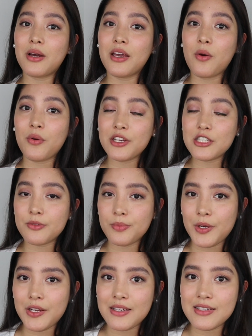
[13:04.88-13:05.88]
my own
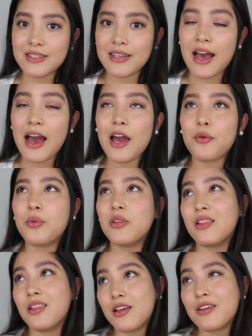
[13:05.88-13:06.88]
experience, I
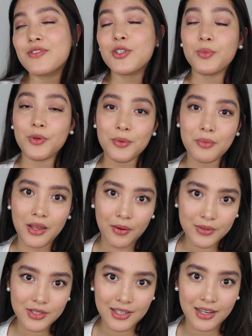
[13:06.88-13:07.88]
would love to book my
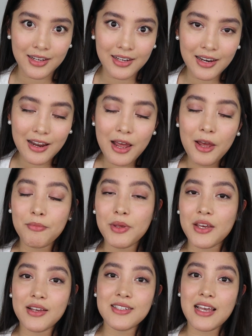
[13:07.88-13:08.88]
own ticket
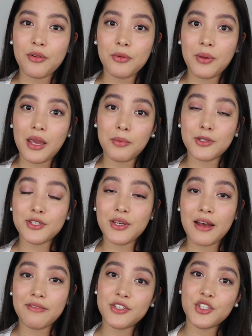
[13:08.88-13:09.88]
because I will be able to
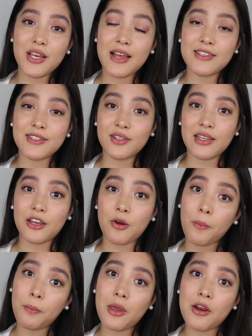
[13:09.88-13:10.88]
have the chance to like
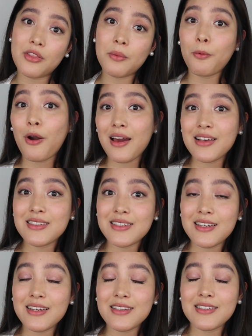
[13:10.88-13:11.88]
compare the
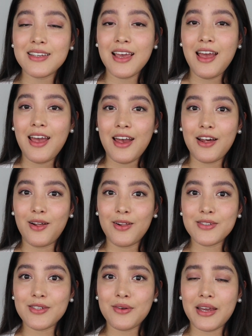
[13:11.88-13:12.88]
prices, and
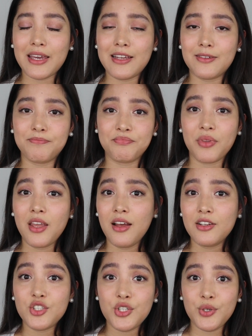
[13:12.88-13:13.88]
also I can
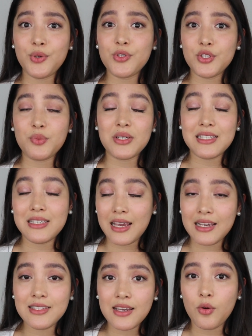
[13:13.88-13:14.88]
choose what
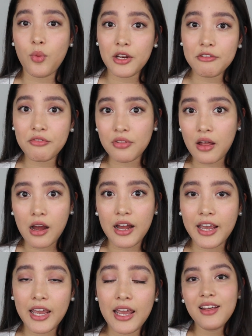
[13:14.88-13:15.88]
date I want to
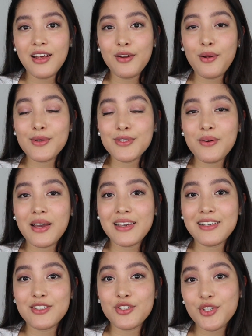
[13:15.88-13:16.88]
fly, and also I
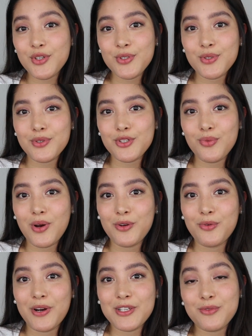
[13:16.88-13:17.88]
can choose which
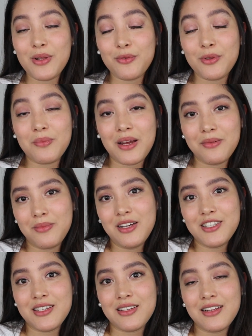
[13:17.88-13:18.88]
one works well with my
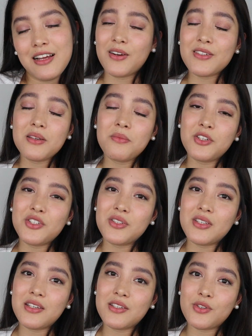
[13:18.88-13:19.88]
budget. There are some
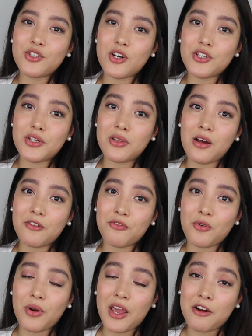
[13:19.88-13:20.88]
agencies who charge a lot
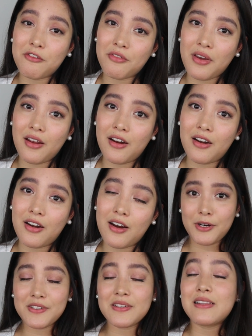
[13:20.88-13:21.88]
for
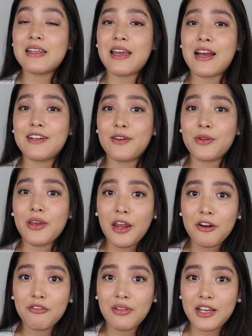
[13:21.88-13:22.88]
airfare. Personally, I don't
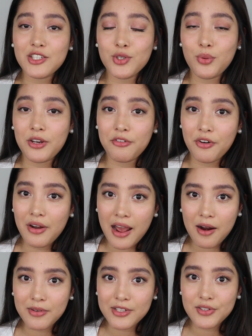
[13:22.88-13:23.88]
care flying 24
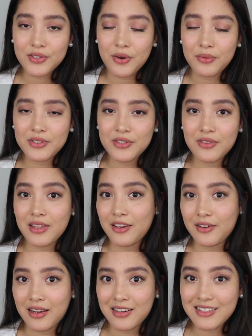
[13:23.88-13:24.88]
hours going to the
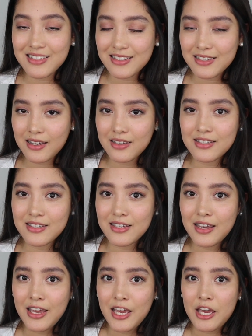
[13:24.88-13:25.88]
United
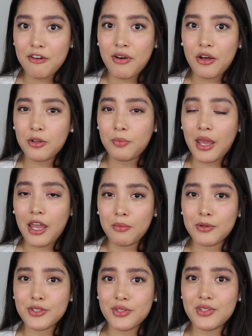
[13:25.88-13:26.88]
States if I will be
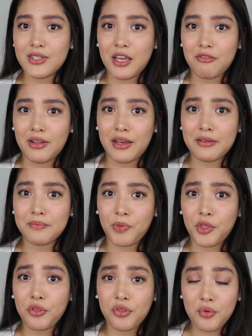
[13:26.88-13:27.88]
able to save like
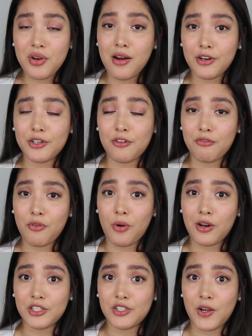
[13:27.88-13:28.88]
$300
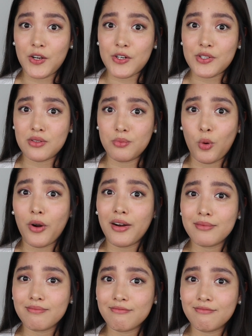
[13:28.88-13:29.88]
or $400
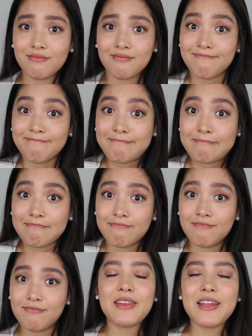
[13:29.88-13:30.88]
more.
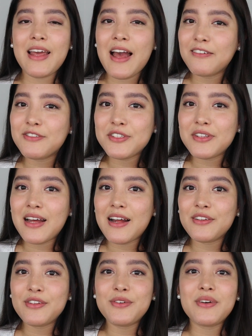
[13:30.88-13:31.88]
And then after
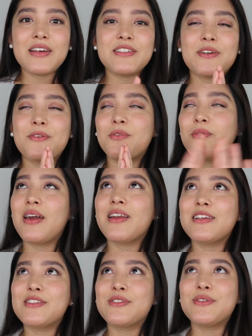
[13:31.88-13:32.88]
that, you guys are
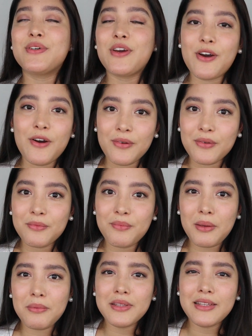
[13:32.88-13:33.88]
ready to go.
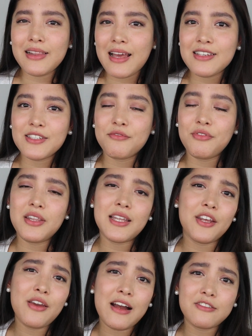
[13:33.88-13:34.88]
Maybe the last fee
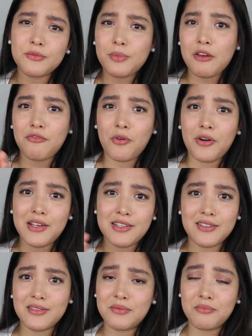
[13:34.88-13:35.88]
that you have to pay for
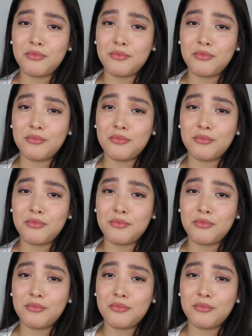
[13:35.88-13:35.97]
is